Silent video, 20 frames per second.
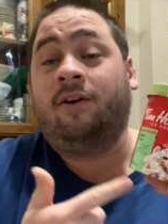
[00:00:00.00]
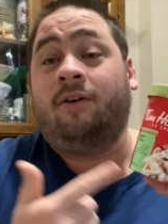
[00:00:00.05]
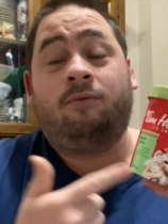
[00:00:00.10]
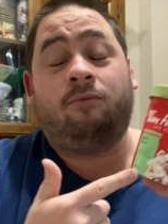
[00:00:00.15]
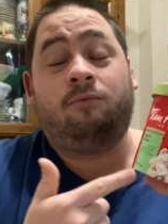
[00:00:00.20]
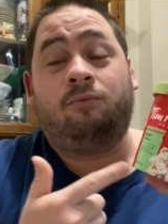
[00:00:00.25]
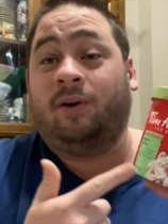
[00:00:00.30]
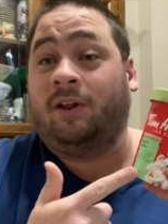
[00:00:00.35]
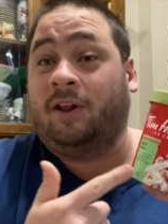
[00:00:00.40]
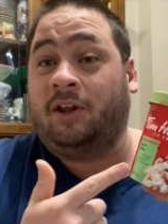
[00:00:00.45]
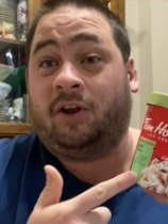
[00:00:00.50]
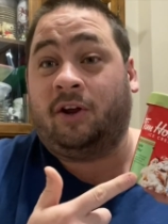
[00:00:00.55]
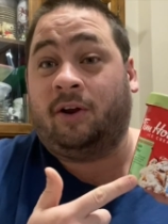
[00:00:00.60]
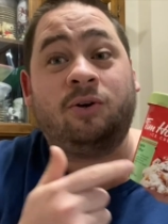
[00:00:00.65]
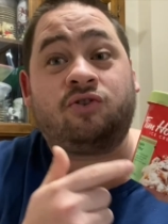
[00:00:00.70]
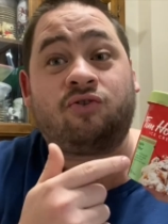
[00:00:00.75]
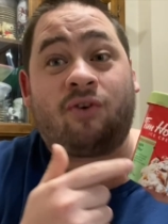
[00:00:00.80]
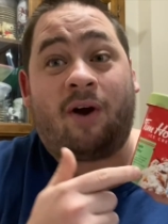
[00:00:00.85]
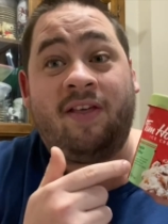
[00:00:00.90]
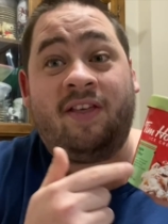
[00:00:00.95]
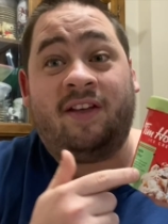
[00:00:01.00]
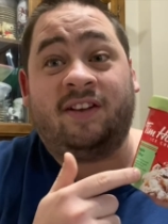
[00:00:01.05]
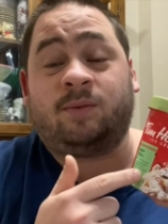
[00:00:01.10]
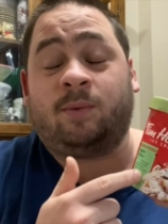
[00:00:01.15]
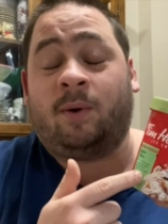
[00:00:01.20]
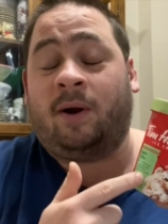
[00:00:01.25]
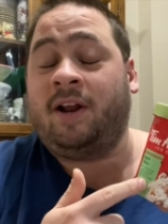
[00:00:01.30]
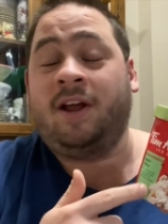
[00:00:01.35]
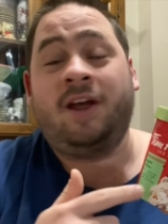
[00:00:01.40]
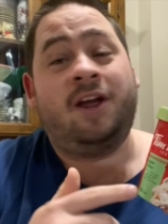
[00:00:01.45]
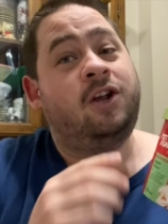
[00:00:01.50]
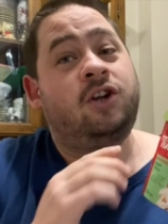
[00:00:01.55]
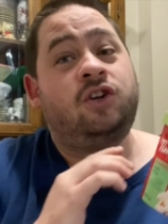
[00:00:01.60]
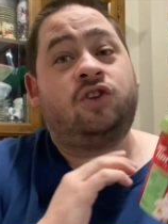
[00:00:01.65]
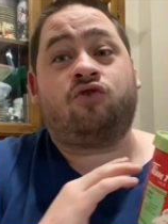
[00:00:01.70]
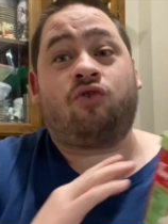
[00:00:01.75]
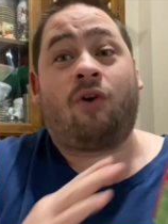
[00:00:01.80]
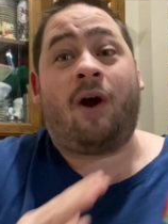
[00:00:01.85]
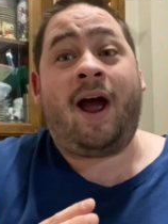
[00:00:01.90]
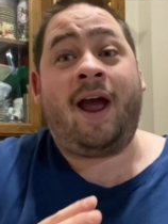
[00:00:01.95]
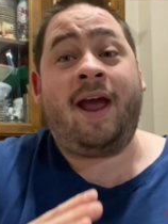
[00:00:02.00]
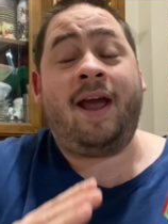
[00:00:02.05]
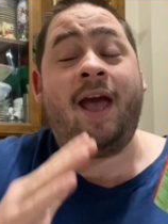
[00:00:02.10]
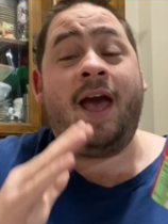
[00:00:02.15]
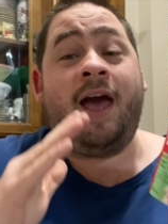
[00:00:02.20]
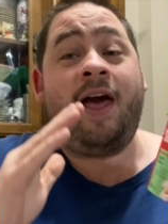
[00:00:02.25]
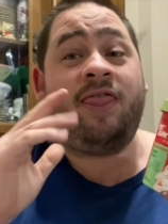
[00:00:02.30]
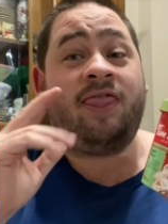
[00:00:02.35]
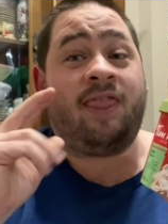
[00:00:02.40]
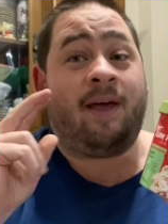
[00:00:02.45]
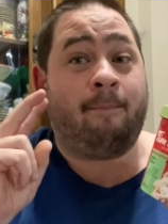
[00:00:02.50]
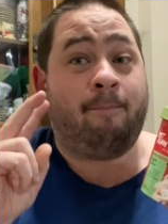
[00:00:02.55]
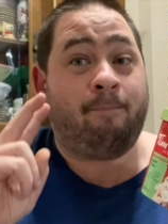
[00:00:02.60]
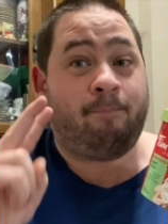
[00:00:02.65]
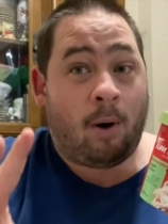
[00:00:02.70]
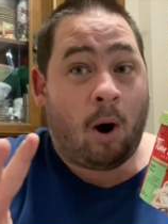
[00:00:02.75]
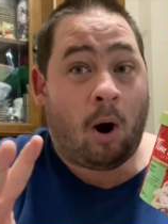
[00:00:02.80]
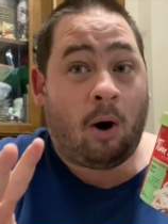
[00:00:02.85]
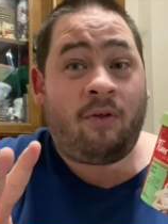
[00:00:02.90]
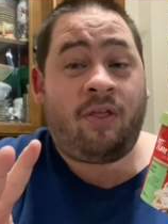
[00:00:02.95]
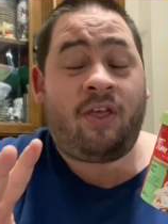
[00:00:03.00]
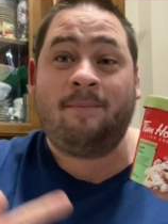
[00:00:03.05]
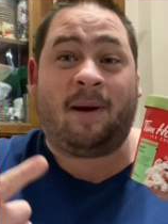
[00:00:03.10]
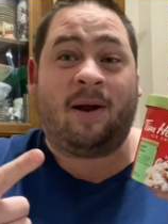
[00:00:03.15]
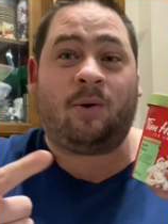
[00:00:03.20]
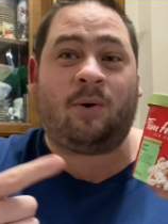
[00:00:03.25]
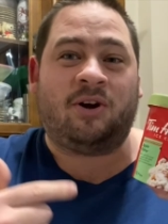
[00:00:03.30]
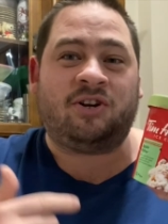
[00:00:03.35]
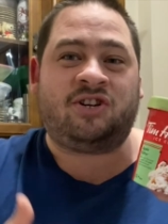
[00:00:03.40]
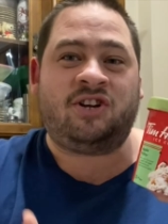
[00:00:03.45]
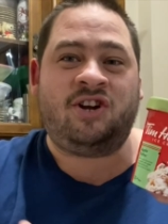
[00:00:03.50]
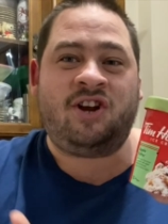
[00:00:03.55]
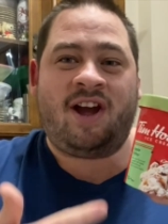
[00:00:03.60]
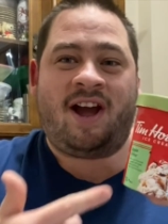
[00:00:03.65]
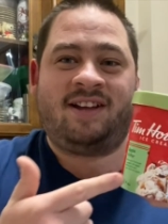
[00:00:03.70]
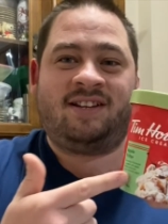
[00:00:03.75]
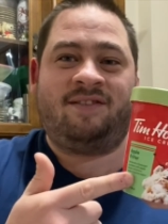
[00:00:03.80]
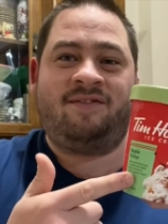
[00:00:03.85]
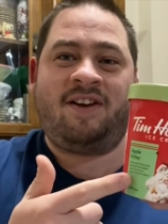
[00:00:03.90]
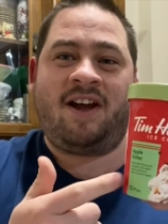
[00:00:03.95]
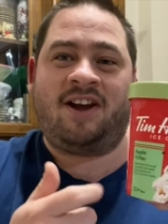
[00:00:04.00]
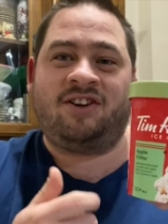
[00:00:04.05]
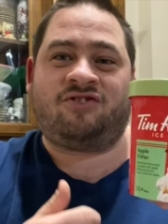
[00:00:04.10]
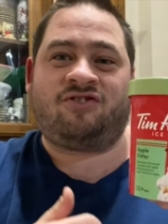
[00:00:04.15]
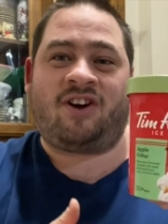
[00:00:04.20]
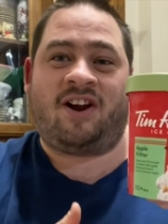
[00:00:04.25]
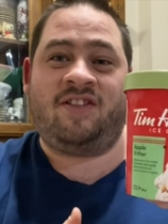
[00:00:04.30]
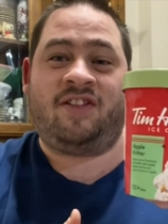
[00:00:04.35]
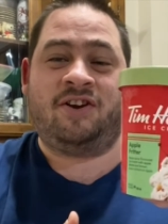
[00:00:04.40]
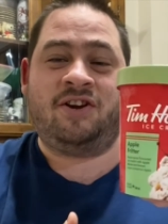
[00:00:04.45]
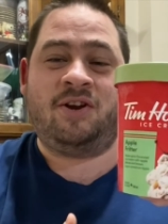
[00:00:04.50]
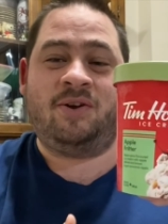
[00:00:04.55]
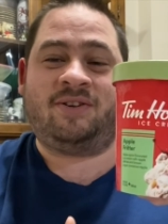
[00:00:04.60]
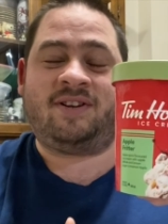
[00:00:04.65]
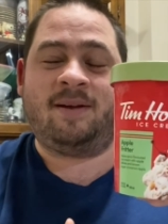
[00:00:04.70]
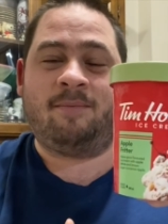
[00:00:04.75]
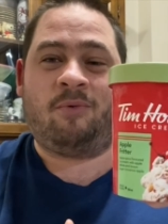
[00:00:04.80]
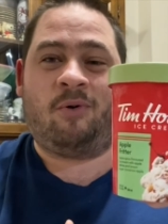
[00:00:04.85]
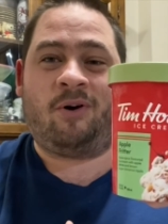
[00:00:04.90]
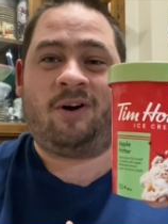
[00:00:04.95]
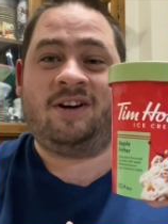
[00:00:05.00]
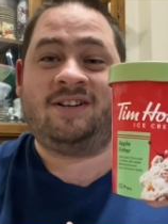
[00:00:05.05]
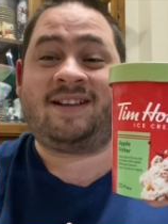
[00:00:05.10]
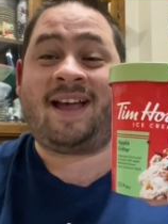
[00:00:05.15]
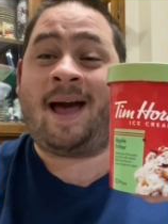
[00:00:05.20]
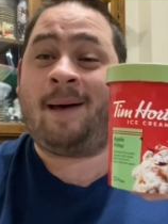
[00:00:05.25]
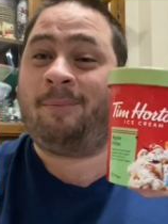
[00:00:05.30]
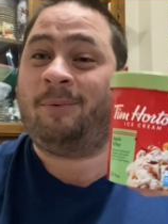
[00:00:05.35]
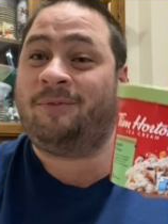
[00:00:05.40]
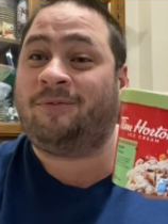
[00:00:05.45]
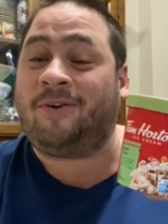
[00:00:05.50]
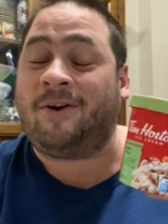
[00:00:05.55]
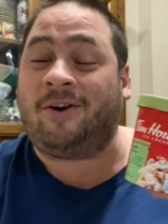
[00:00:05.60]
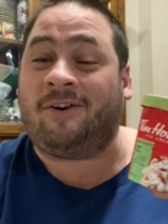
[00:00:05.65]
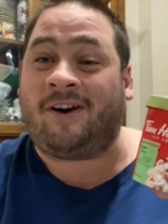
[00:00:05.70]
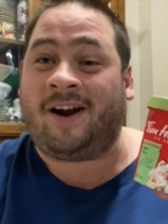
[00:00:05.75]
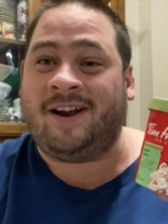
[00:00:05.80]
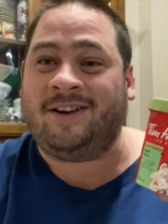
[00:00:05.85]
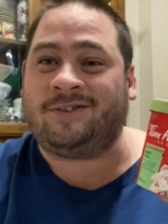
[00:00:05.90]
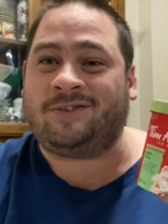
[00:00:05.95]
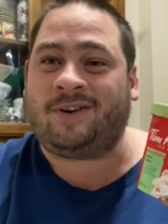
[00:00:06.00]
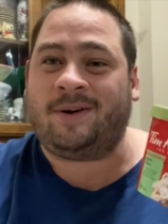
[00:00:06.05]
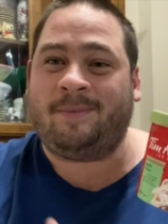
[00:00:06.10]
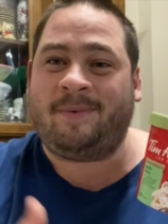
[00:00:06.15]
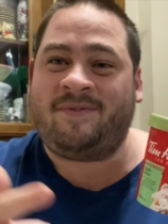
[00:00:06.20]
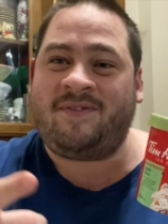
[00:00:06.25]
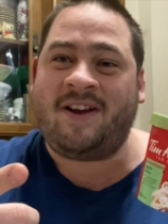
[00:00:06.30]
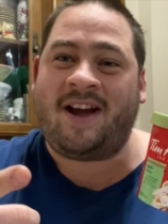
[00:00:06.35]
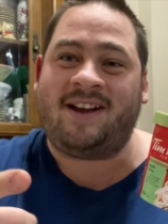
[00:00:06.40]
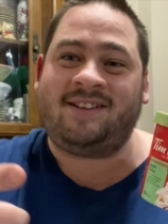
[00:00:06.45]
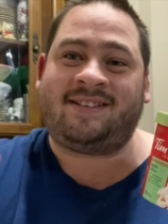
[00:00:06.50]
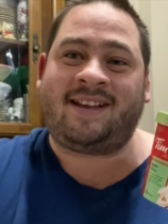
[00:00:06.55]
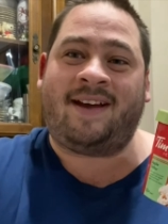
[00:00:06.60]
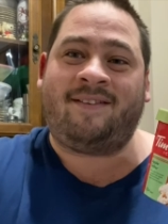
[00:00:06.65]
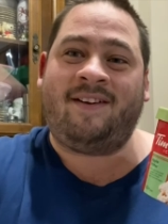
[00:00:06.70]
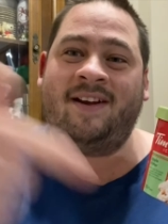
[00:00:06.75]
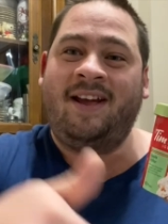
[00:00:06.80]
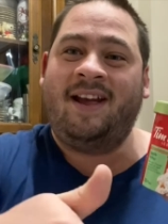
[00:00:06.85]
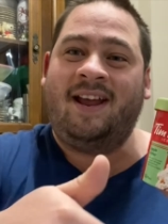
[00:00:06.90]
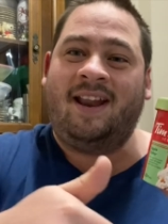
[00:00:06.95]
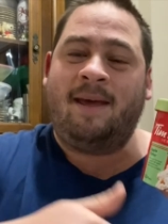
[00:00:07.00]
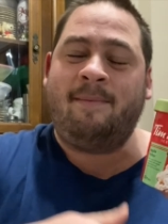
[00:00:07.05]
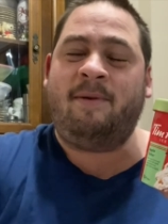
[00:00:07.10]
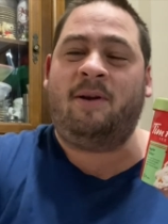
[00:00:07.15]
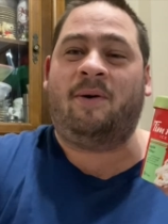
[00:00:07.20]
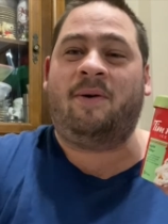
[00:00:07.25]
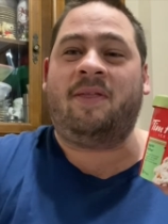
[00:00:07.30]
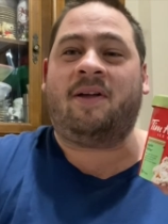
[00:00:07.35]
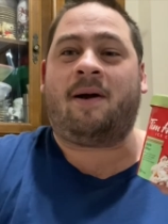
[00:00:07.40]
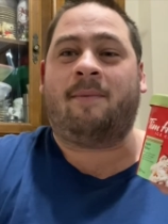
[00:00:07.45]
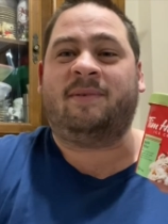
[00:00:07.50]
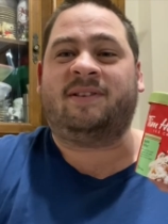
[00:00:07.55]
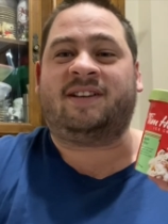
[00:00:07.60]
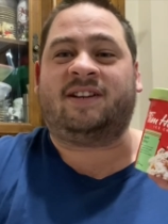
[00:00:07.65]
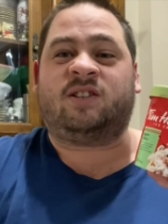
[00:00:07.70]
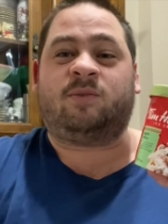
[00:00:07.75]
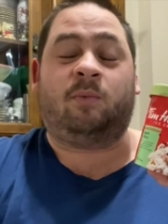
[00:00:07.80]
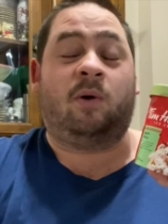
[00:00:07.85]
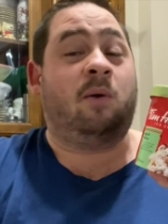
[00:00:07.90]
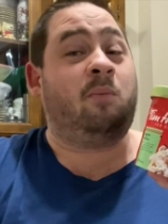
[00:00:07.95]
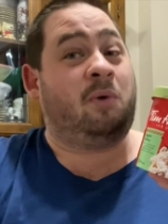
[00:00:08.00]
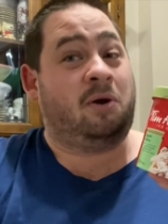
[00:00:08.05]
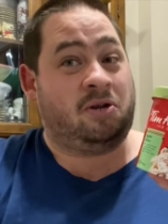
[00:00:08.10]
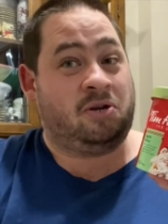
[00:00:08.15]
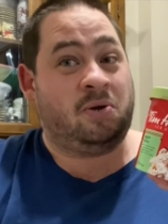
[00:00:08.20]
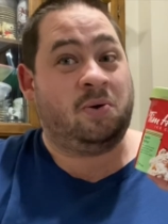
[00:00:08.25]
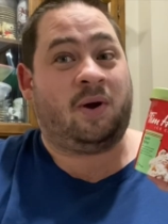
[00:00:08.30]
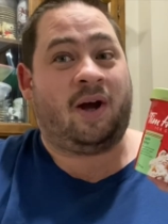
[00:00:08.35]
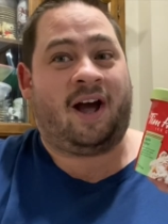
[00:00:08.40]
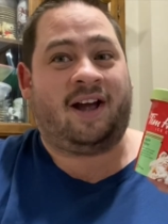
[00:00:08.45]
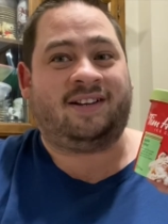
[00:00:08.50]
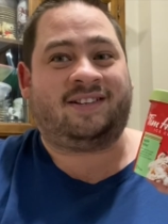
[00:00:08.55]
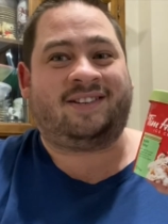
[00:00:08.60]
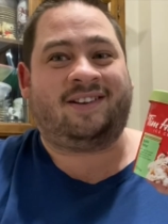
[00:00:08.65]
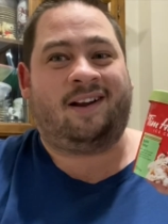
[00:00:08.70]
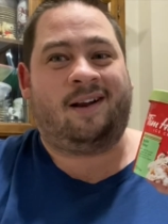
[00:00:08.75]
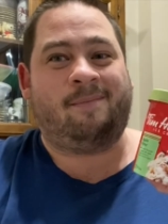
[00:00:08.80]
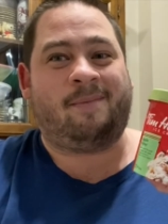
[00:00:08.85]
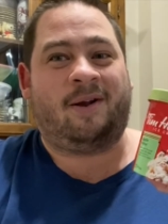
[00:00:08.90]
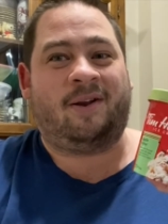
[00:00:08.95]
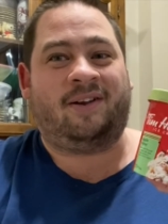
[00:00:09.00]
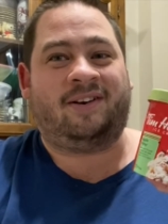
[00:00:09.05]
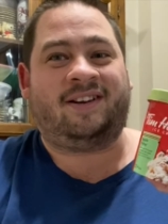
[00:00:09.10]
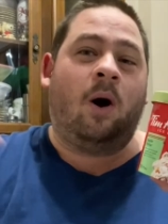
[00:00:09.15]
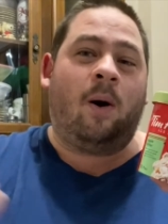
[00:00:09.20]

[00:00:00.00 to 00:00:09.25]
Really good. Try this one. Try them both. My question to you guys, if you guys tried the new Tim Hortons apple fritter ice cream, if you guys have, let me know in the comment section below what you guys thought about it.